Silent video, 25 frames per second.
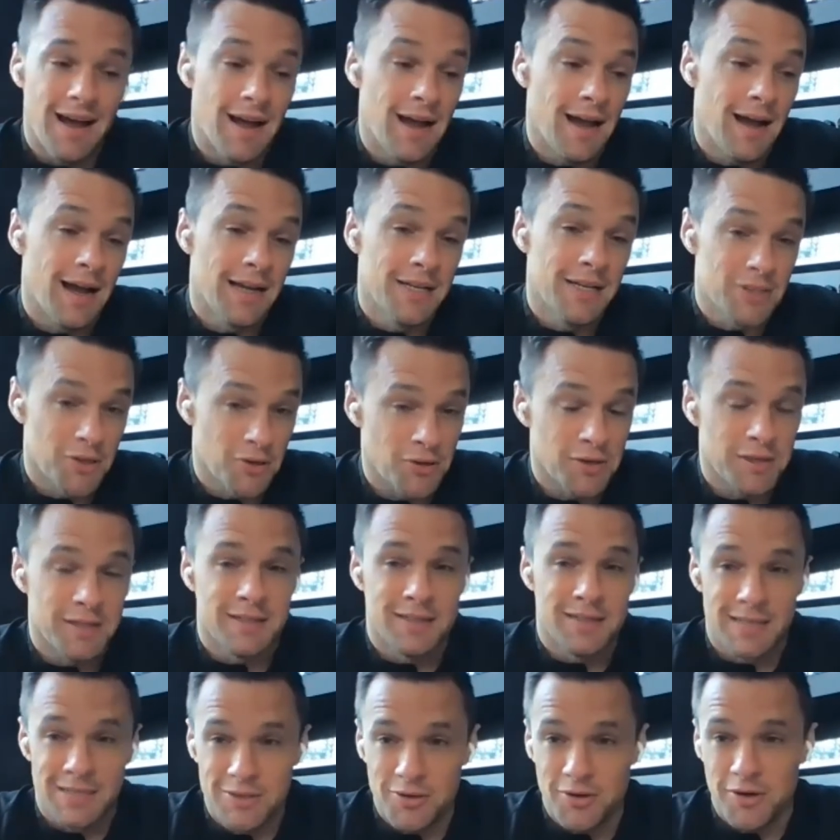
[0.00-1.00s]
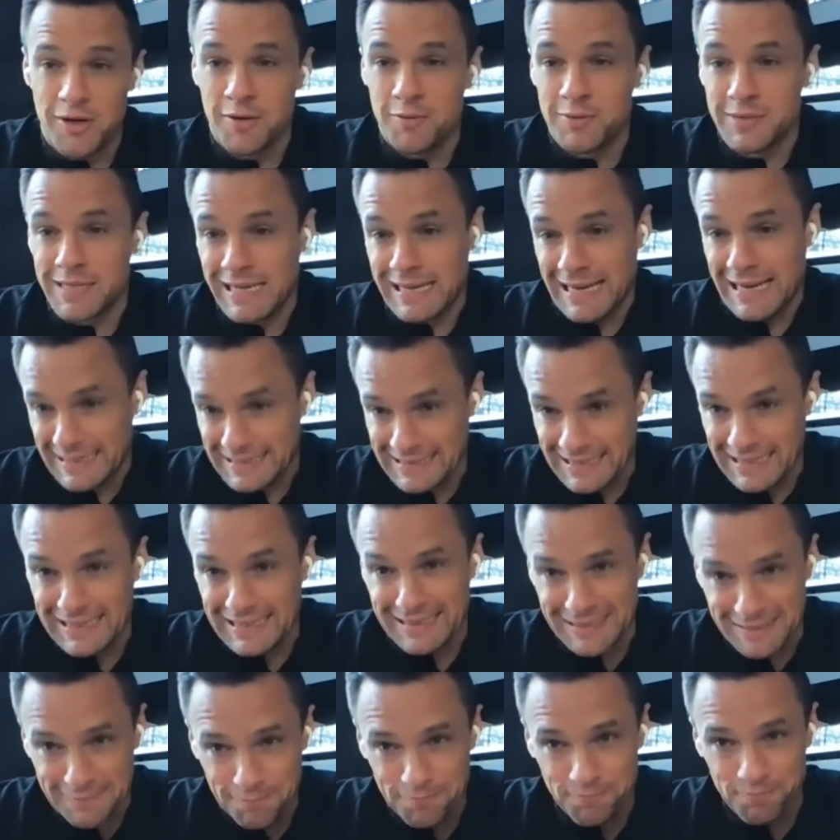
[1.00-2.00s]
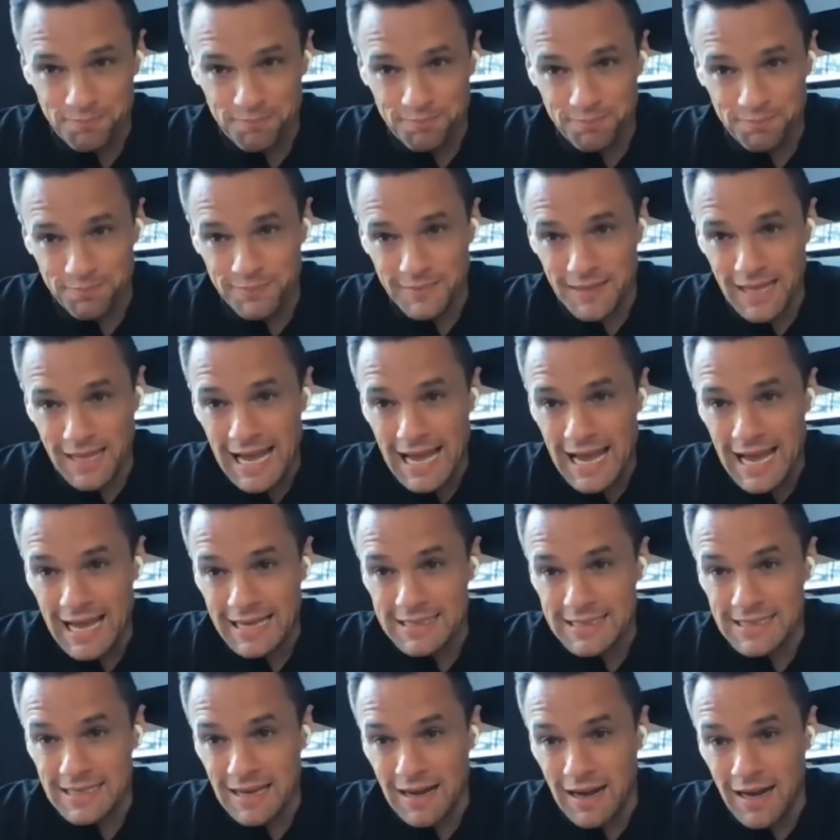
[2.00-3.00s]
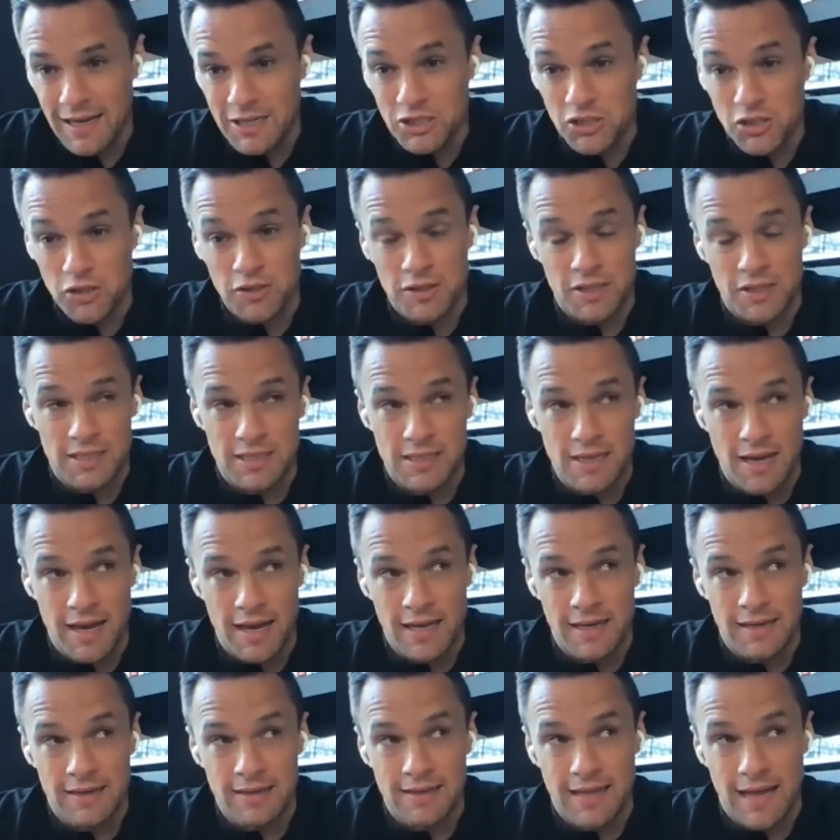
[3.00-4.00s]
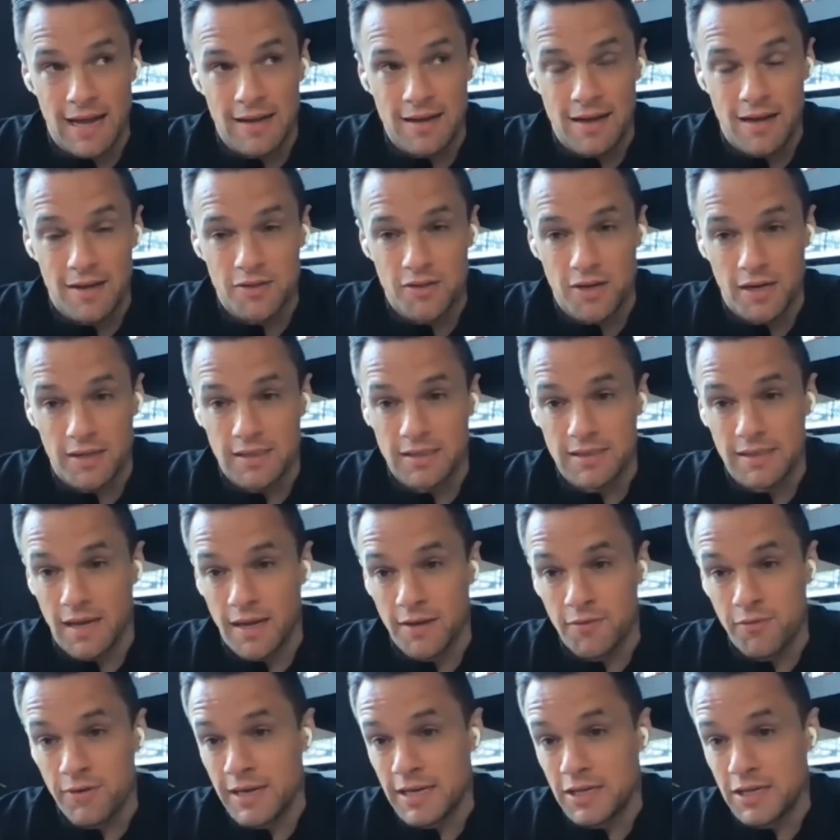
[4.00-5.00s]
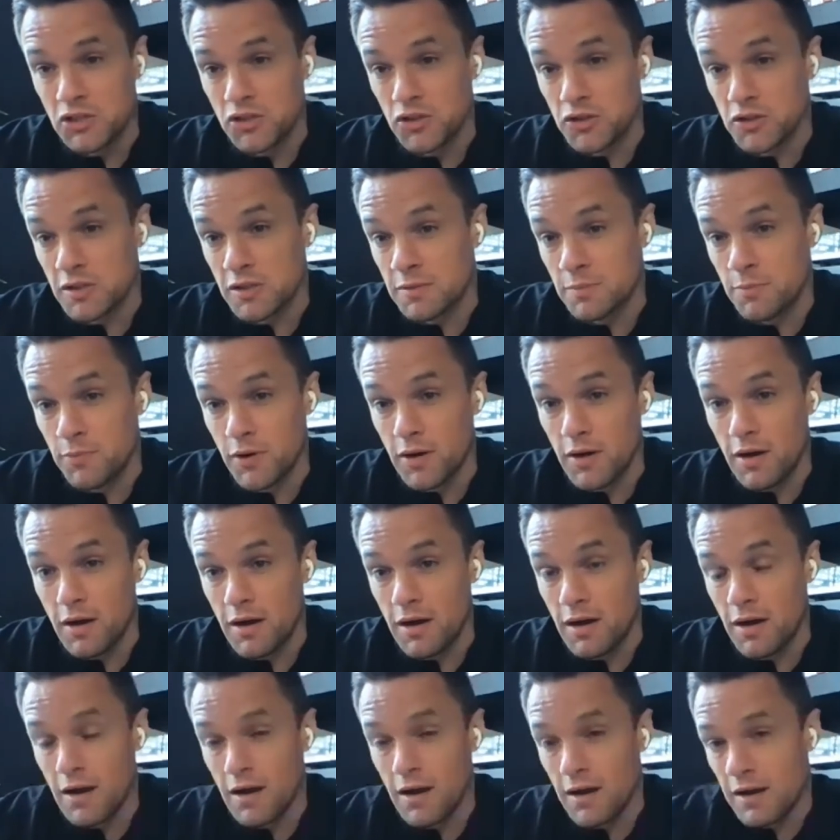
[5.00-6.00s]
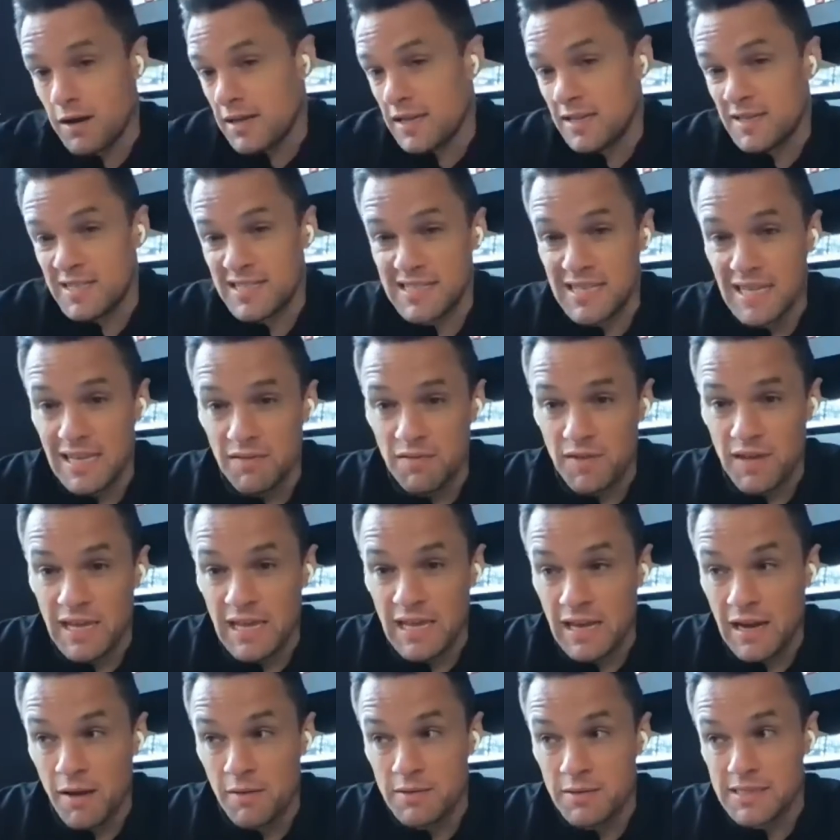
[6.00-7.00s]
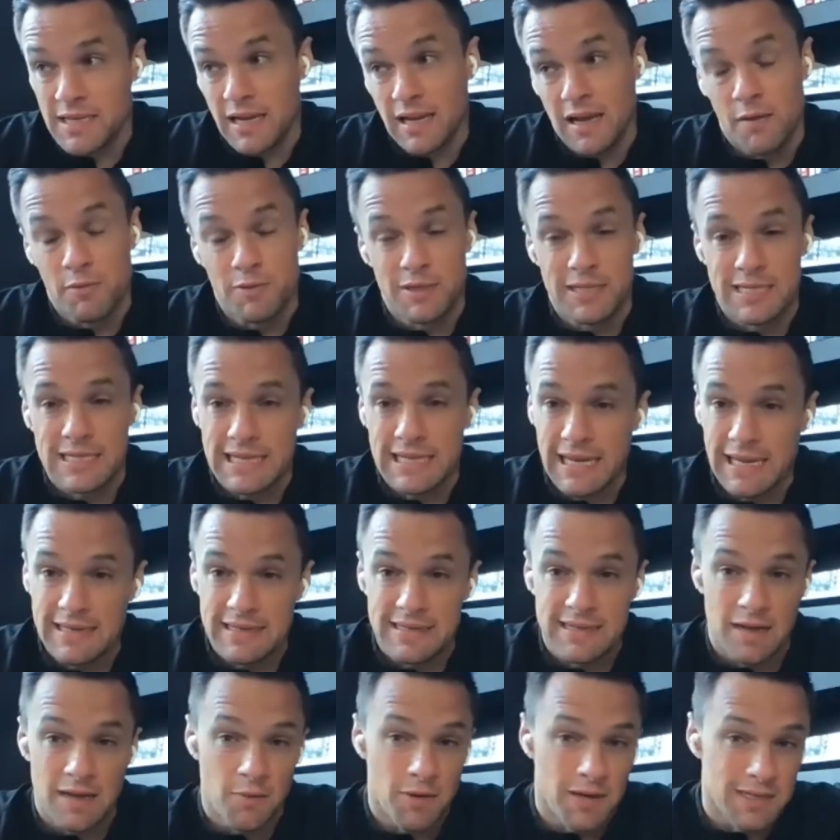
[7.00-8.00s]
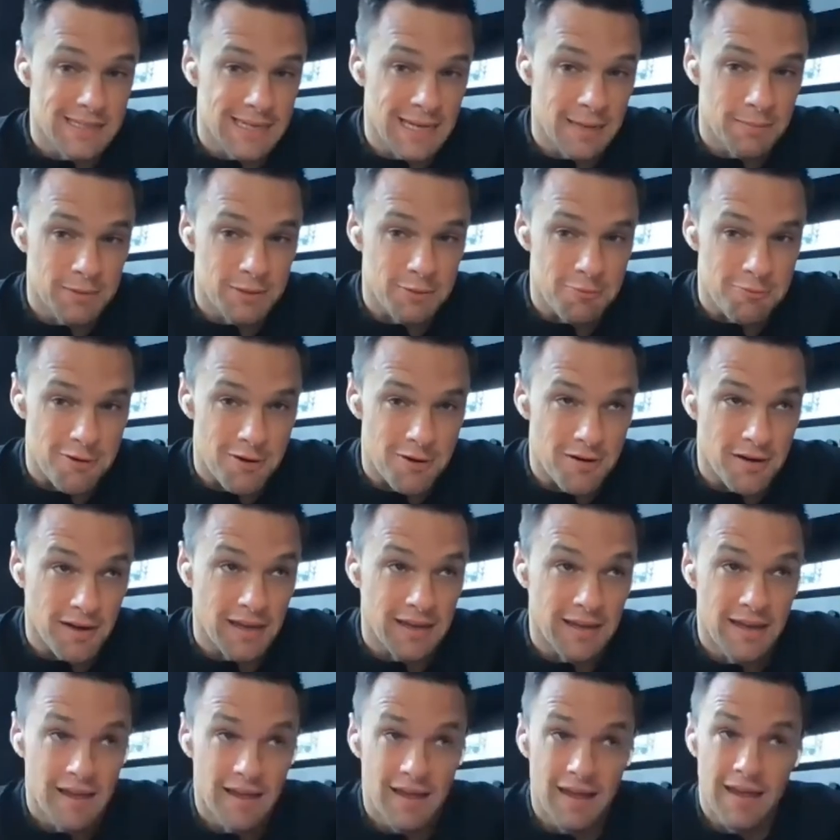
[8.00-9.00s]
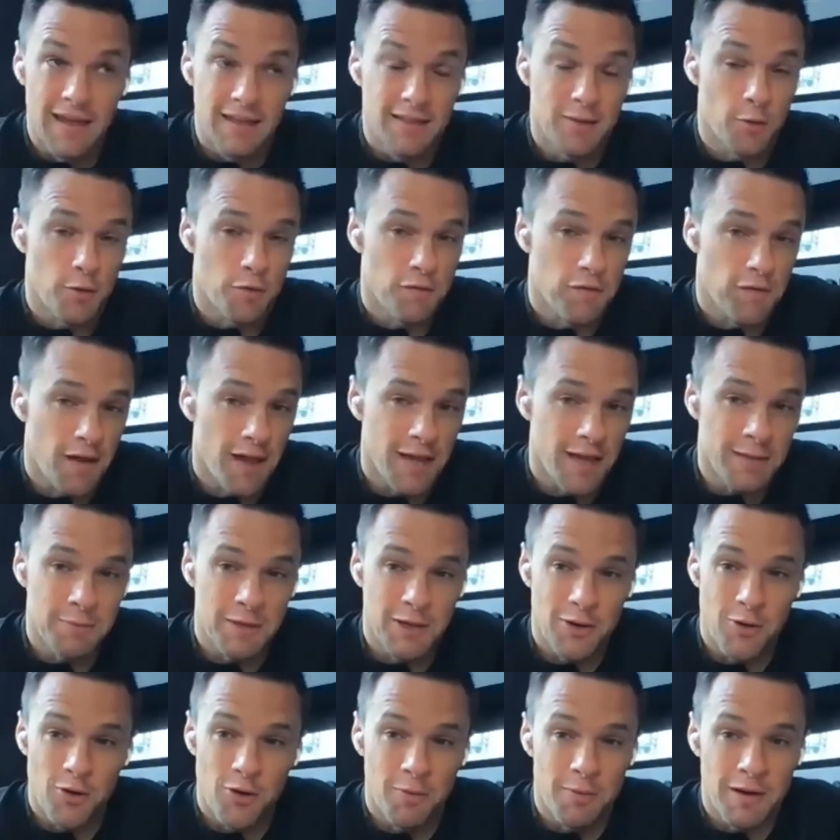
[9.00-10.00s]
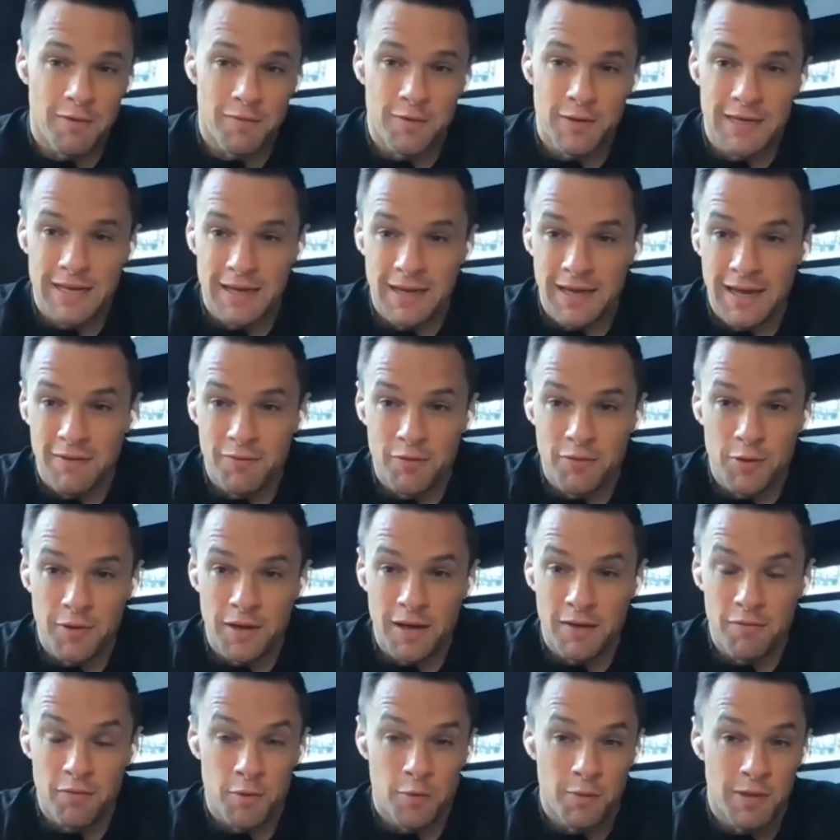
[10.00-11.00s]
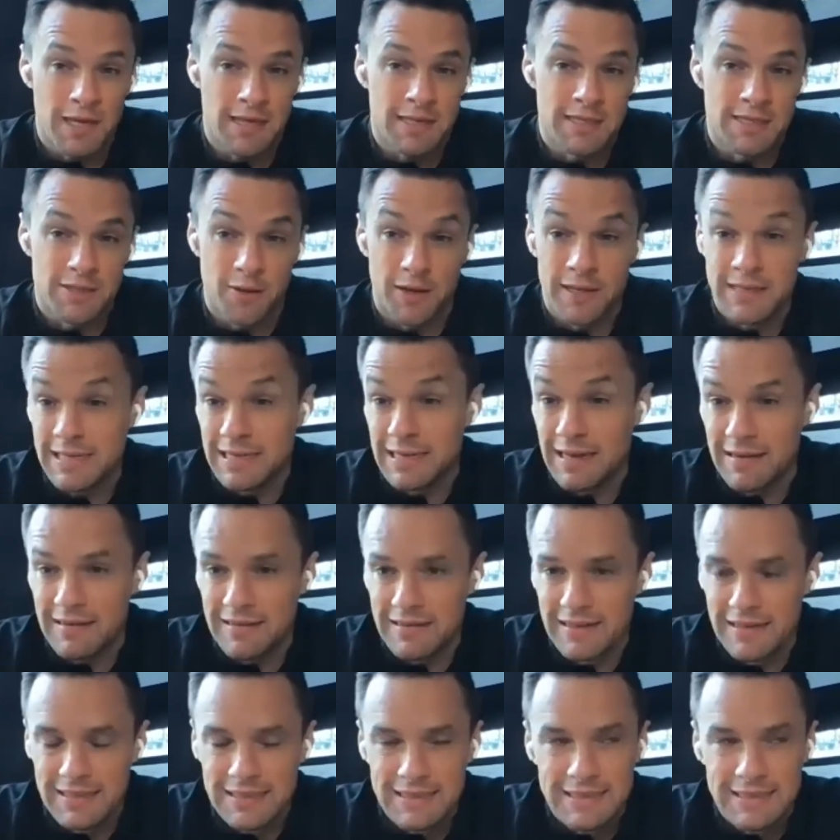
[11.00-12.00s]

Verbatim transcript: I, I told you the story was eclectic and I shouldn't have signed that contract. I really shouldn't, but it's TV. I was like, I was skint. I wasn't able to work. They were flying me home every day, every every week. So I did it.